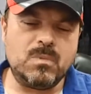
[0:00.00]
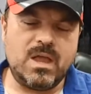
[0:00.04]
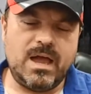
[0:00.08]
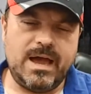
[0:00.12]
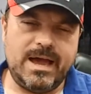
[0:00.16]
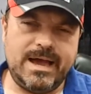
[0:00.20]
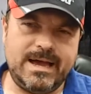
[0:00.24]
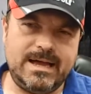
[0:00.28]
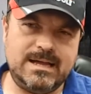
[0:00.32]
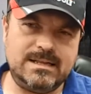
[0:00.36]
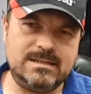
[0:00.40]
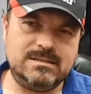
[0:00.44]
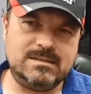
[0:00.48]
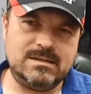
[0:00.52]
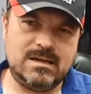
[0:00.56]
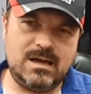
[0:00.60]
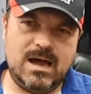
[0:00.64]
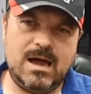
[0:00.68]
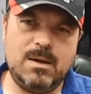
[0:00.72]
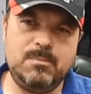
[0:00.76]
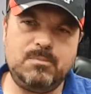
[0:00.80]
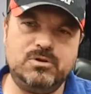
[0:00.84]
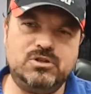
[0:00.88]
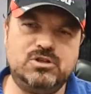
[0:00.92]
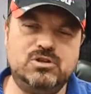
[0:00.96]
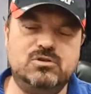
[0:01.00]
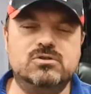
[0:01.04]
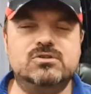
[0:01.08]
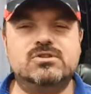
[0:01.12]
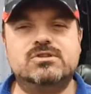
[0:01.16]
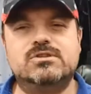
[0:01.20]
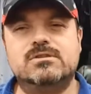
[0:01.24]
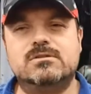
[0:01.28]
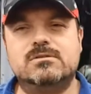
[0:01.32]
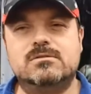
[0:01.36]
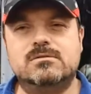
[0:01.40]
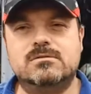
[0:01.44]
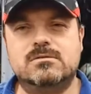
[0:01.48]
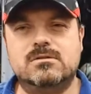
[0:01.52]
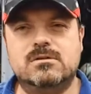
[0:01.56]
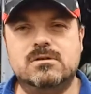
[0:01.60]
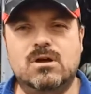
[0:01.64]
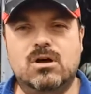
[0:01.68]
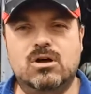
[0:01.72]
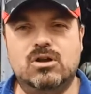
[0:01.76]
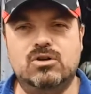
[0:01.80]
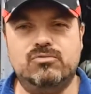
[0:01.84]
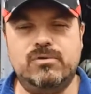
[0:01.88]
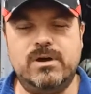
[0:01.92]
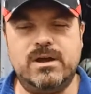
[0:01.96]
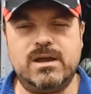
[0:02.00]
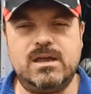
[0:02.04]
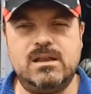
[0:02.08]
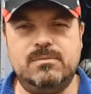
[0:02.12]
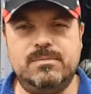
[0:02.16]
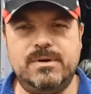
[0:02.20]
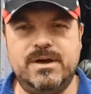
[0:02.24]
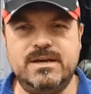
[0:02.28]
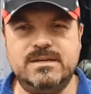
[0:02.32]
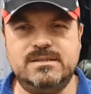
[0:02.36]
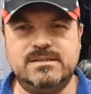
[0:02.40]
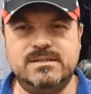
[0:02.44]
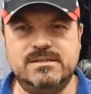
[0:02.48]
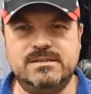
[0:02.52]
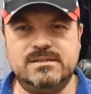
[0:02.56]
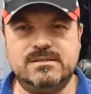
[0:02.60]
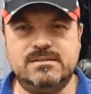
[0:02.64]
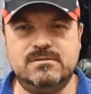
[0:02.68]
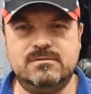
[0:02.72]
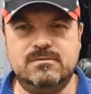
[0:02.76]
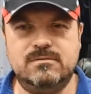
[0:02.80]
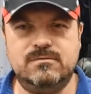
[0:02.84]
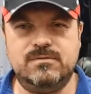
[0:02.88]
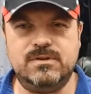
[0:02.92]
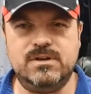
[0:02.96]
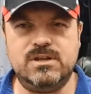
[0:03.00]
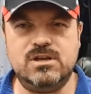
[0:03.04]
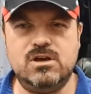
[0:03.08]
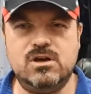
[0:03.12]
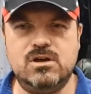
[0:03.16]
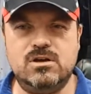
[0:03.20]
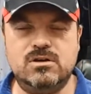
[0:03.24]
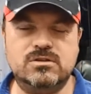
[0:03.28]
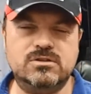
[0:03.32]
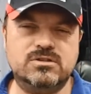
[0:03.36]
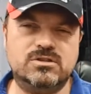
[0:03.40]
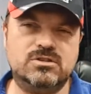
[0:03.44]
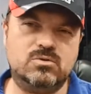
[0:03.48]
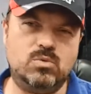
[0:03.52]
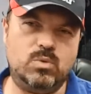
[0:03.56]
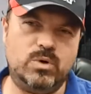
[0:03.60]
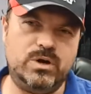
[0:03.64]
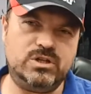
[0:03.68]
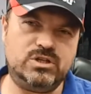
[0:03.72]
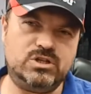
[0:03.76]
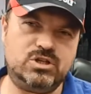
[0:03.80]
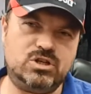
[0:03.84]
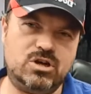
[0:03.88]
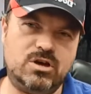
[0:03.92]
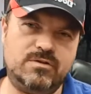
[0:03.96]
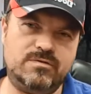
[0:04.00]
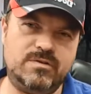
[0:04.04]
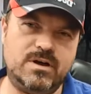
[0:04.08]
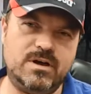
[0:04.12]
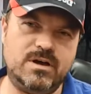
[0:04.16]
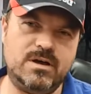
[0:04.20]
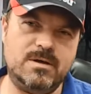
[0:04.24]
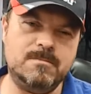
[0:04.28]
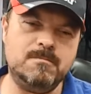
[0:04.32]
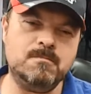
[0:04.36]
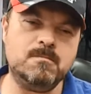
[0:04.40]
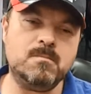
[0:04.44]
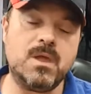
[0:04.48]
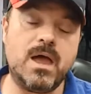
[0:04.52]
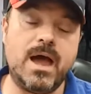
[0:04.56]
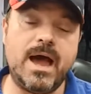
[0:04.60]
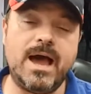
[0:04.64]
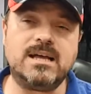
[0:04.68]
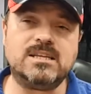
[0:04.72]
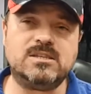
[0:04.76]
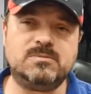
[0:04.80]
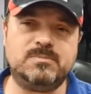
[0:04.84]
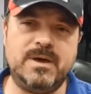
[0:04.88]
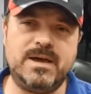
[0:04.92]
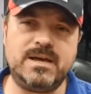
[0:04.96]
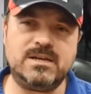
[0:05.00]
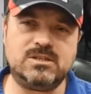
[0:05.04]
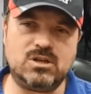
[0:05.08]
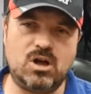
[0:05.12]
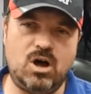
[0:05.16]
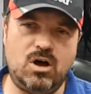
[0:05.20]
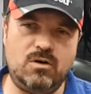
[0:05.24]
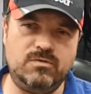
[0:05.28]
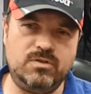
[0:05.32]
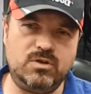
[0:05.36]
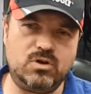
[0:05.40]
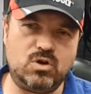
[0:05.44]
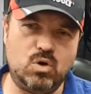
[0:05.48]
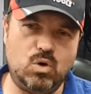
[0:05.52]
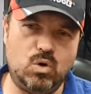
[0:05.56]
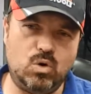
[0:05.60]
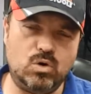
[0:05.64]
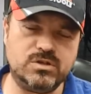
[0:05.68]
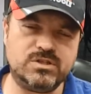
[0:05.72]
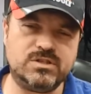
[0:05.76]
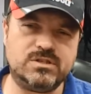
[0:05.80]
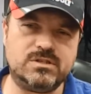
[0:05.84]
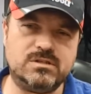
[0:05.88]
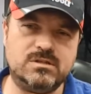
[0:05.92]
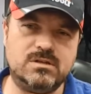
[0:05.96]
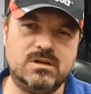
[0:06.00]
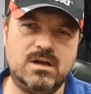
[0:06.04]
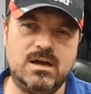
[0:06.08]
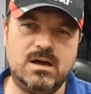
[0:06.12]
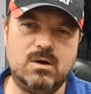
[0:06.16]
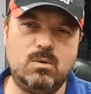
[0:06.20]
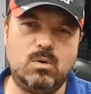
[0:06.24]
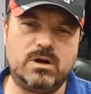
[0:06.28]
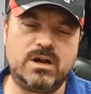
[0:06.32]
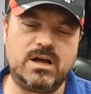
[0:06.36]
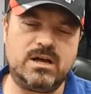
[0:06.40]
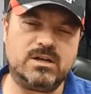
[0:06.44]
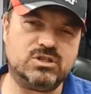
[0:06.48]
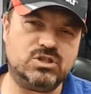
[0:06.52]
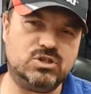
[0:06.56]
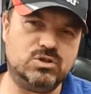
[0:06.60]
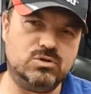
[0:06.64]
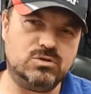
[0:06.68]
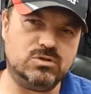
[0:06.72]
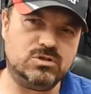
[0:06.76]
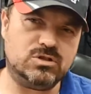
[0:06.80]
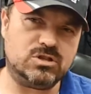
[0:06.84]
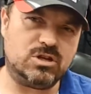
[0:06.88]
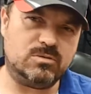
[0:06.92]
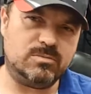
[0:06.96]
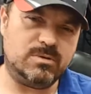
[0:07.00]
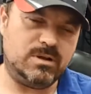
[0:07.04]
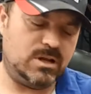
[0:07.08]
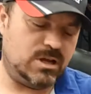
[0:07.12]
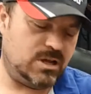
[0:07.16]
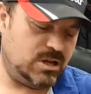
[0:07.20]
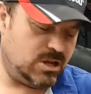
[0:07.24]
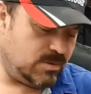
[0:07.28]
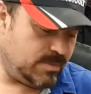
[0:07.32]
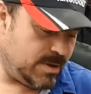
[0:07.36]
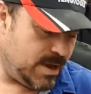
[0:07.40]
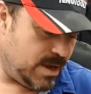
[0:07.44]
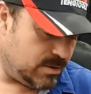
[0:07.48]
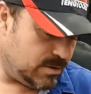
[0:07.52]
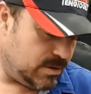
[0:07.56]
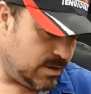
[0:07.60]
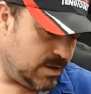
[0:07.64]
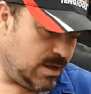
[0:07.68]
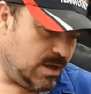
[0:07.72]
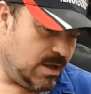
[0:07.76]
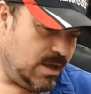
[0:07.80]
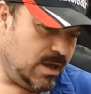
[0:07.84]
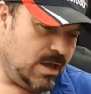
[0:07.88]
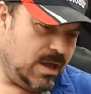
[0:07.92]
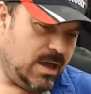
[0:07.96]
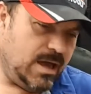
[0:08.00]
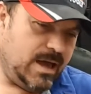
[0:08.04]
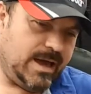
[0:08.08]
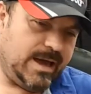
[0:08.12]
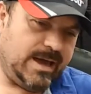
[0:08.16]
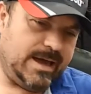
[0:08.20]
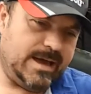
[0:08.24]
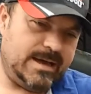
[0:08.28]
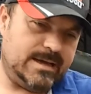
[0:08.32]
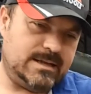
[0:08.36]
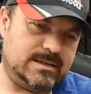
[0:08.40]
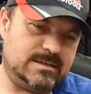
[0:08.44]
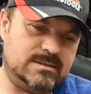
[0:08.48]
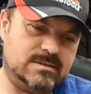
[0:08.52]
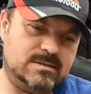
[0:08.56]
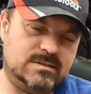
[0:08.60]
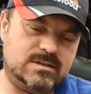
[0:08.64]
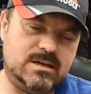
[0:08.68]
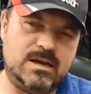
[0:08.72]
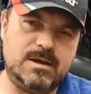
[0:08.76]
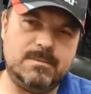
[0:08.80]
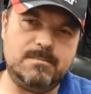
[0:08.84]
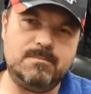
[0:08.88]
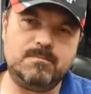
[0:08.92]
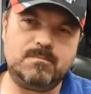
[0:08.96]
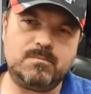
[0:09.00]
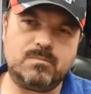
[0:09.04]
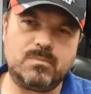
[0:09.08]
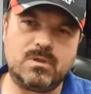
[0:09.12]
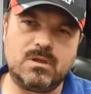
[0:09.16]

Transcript: and I produce on a regular basis videos which cover aspects of the course, what our students are going to be learning about, and